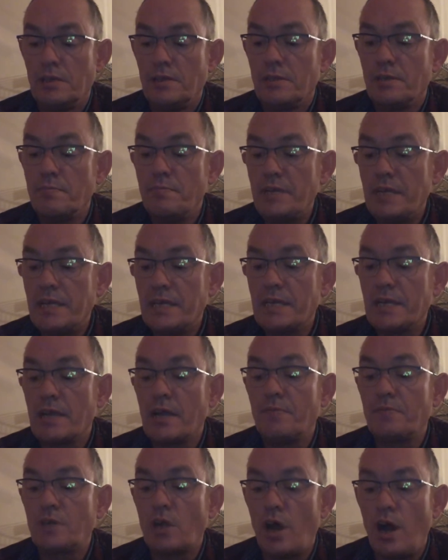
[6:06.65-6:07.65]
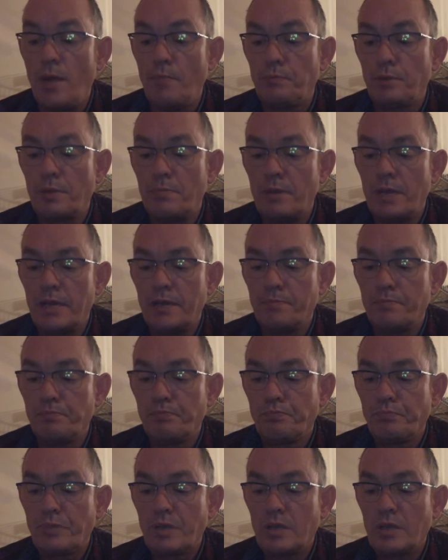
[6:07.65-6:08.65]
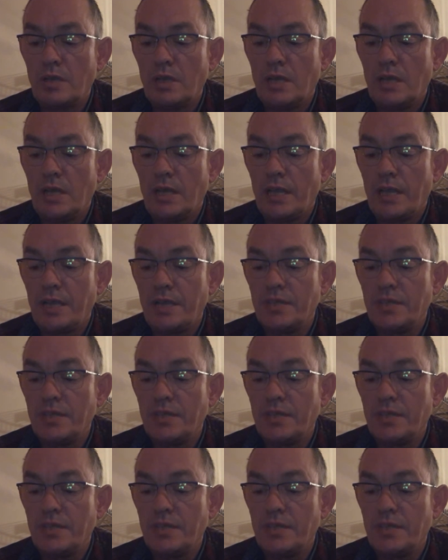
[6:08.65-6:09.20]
the meaning of complement. It